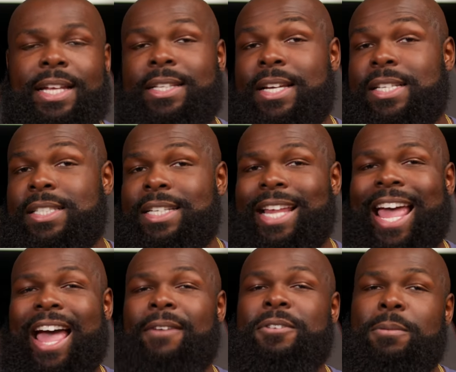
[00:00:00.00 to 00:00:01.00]
It doesn't
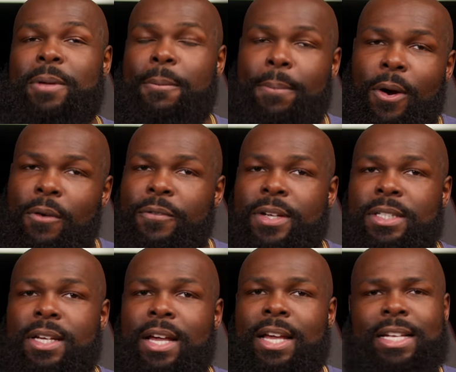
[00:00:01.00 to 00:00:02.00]
have to be perfect.